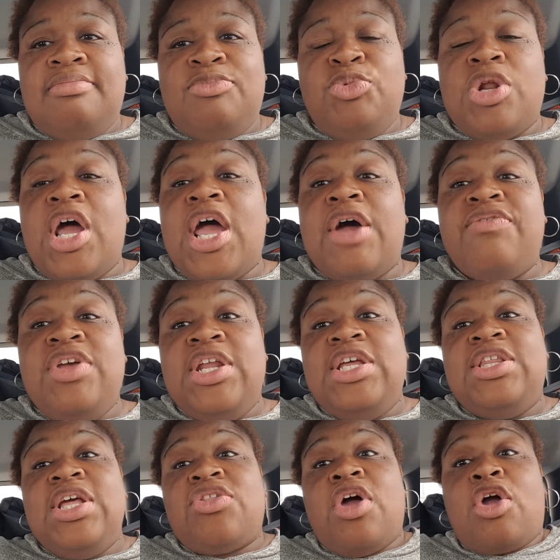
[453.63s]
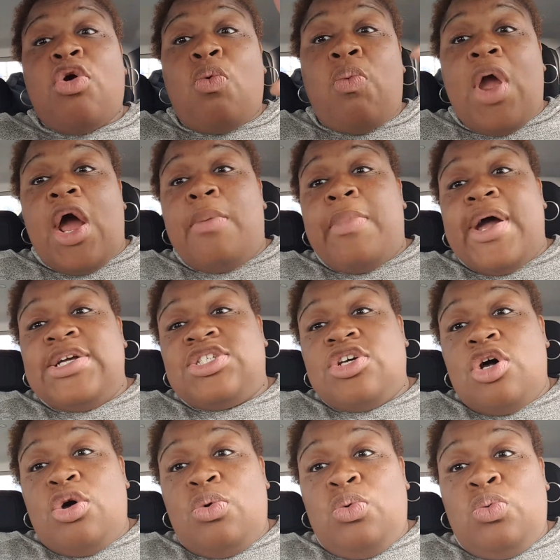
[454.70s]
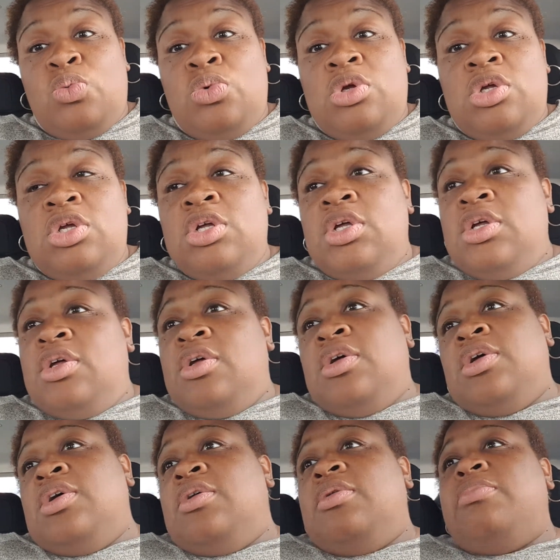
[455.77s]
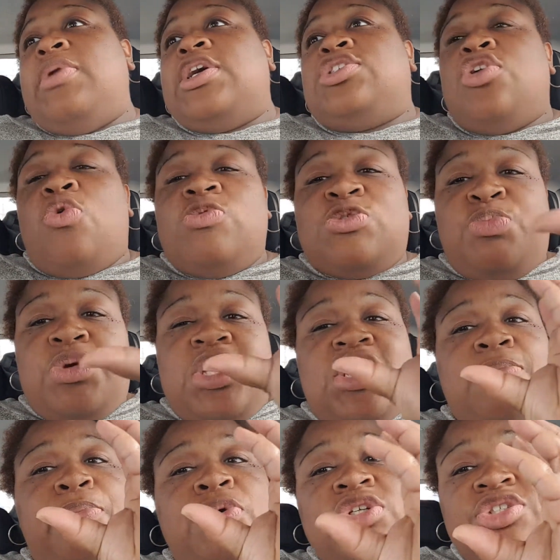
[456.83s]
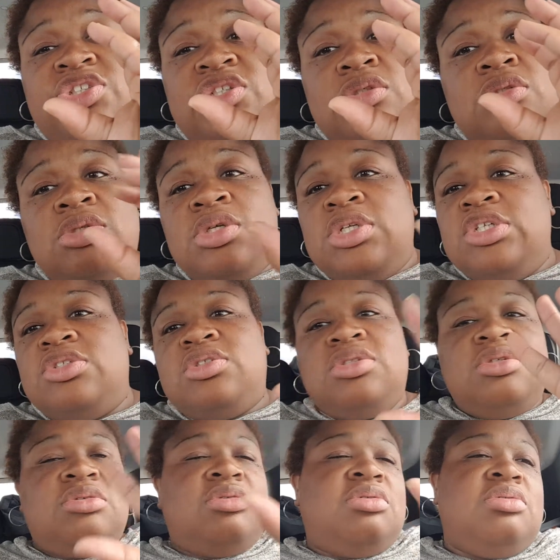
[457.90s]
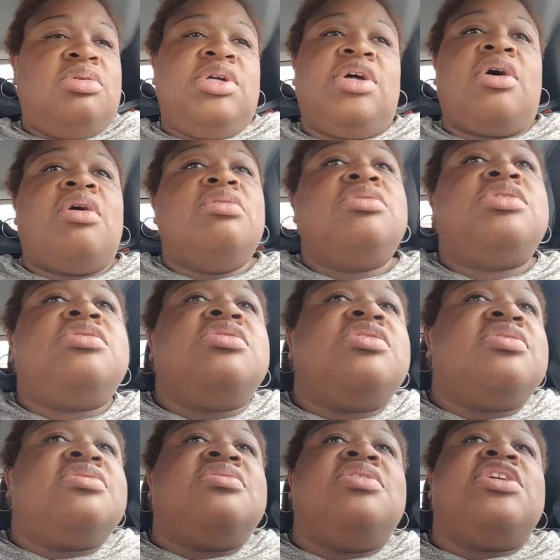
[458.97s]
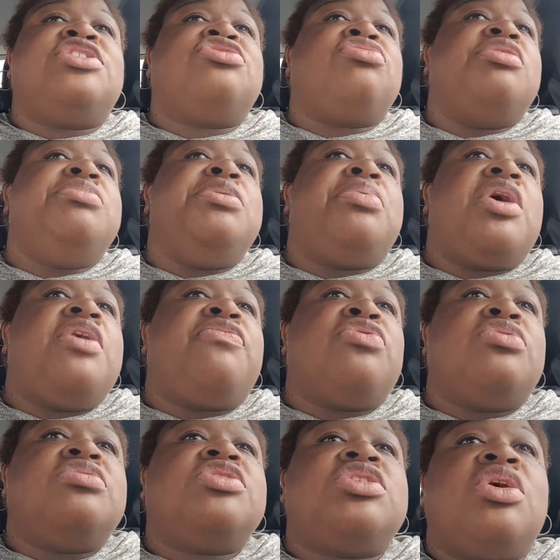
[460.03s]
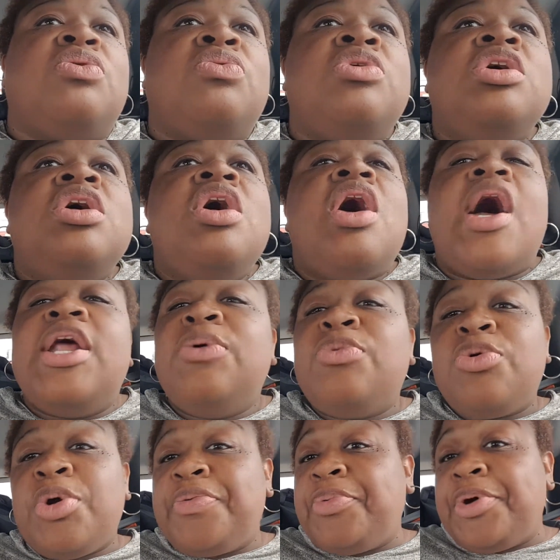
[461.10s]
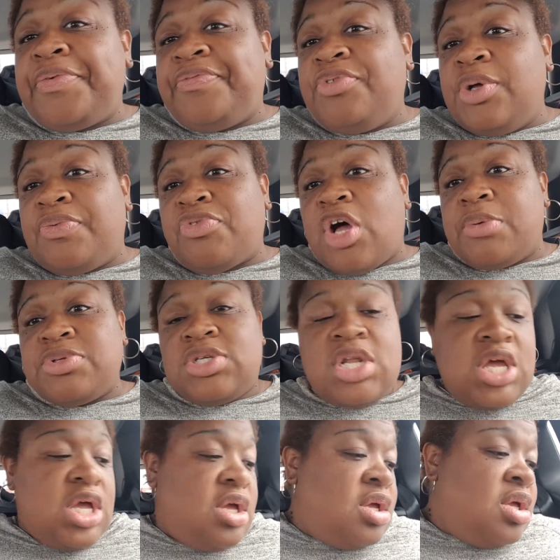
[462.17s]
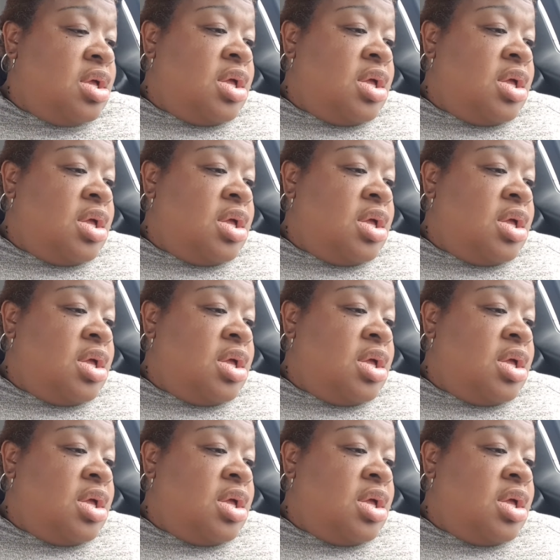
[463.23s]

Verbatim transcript: When I have anything like around my toe, my toe is being pushed, and it's just, oh, it hurts. It's extremely painful. So I didn't want to wear flip flops today.